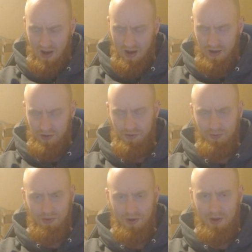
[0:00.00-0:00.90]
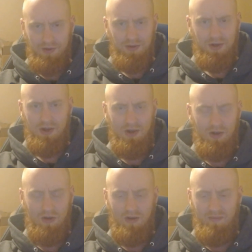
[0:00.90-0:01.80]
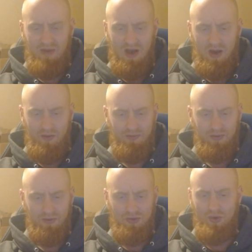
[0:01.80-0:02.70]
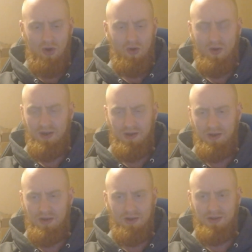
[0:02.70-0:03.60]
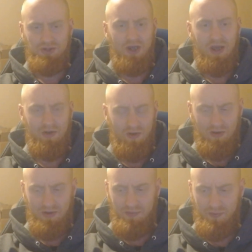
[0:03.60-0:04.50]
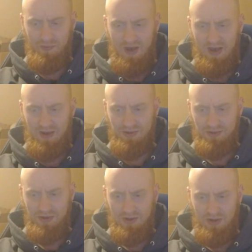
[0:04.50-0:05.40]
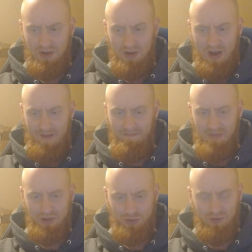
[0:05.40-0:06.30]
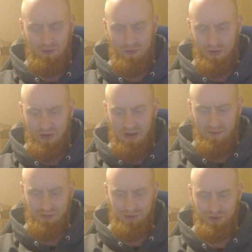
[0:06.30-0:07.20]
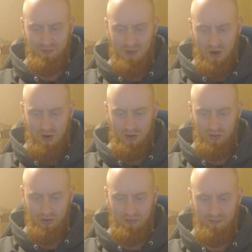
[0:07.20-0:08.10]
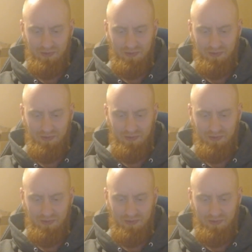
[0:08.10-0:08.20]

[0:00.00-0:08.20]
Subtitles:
I do not care about growing a channel. In fact, I much prefer to have a small group.